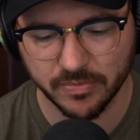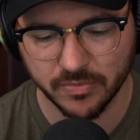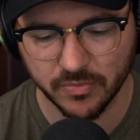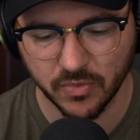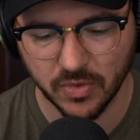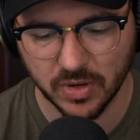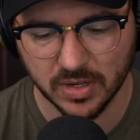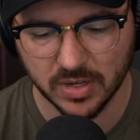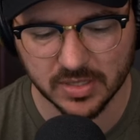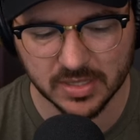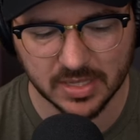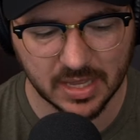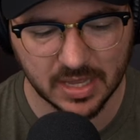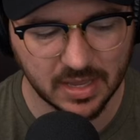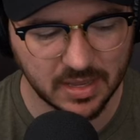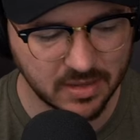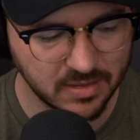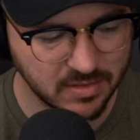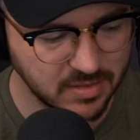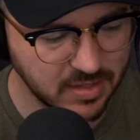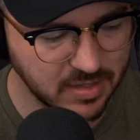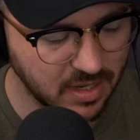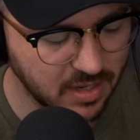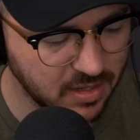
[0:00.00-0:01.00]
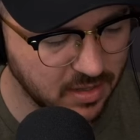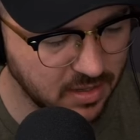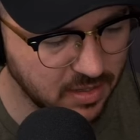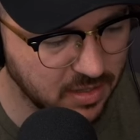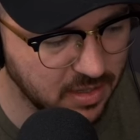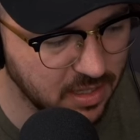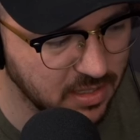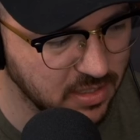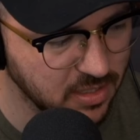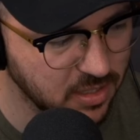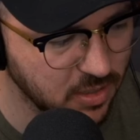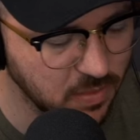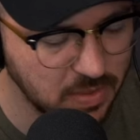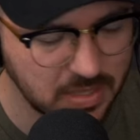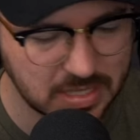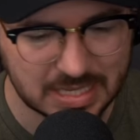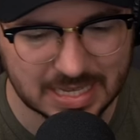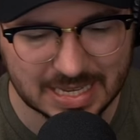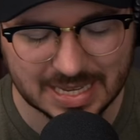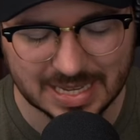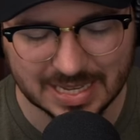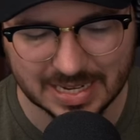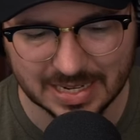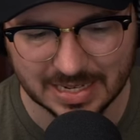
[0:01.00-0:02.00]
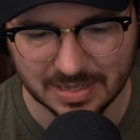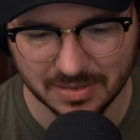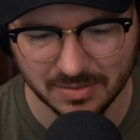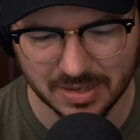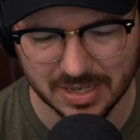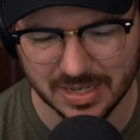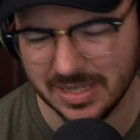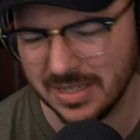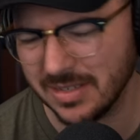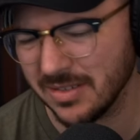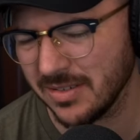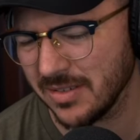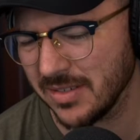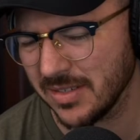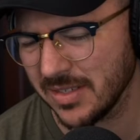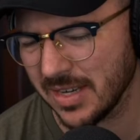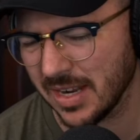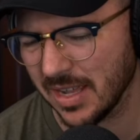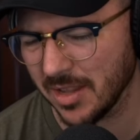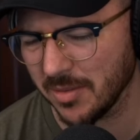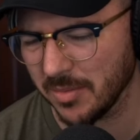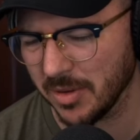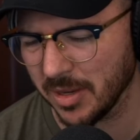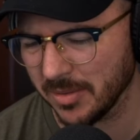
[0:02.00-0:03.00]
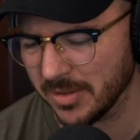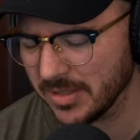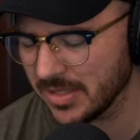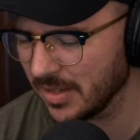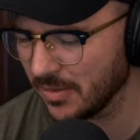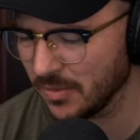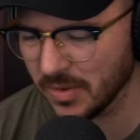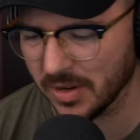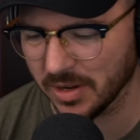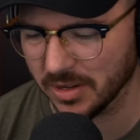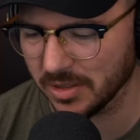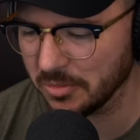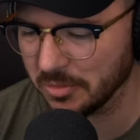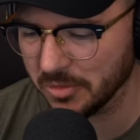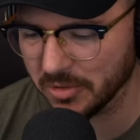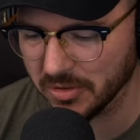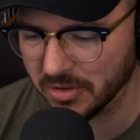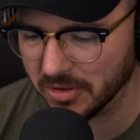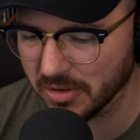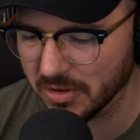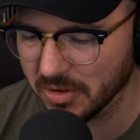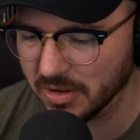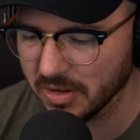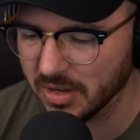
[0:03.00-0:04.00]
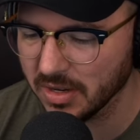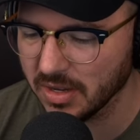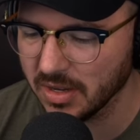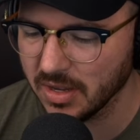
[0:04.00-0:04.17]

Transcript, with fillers: where is that? Technically, that's Louisiana, right? Or is it Alabama? It's like right on the border.